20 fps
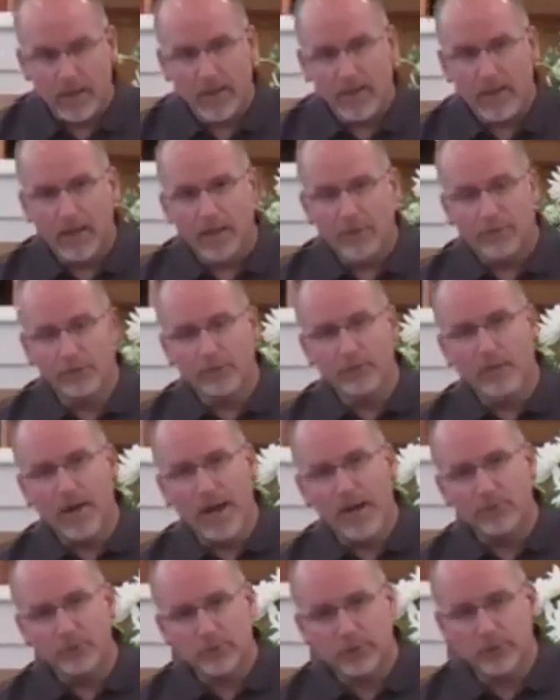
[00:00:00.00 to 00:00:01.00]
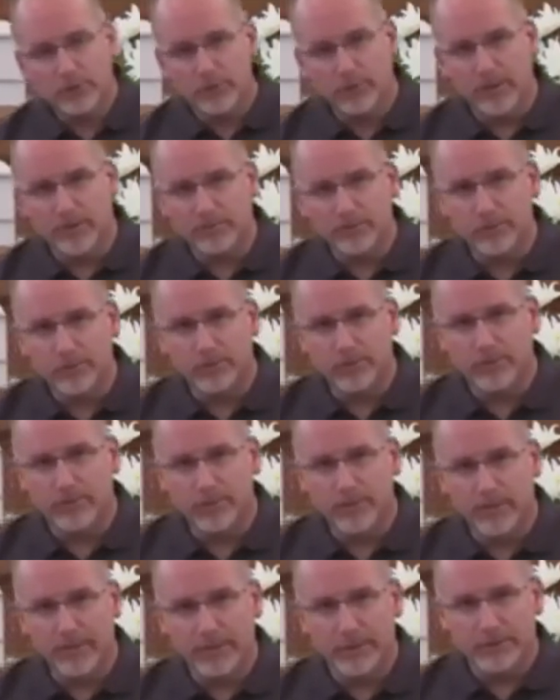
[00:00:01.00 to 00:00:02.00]
Throughout Scripture,
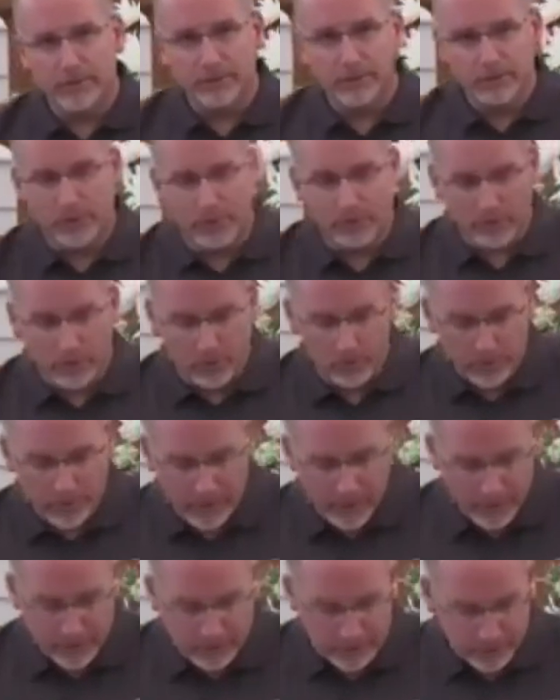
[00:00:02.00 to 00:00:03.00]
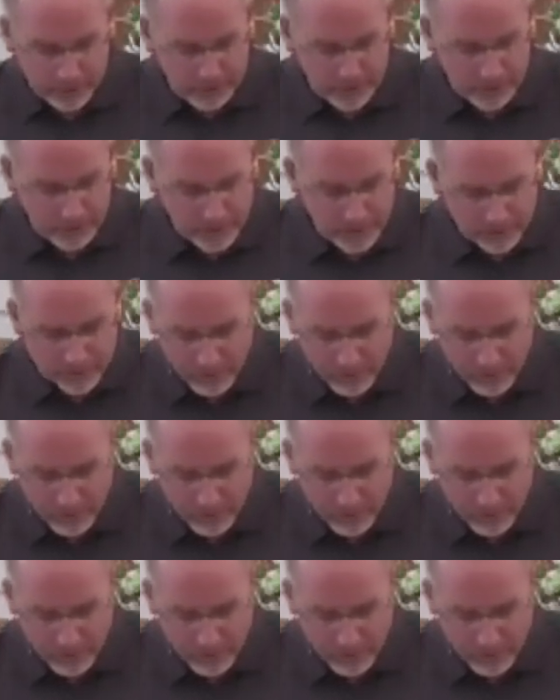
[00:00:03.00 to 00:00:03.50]
in certain locations and different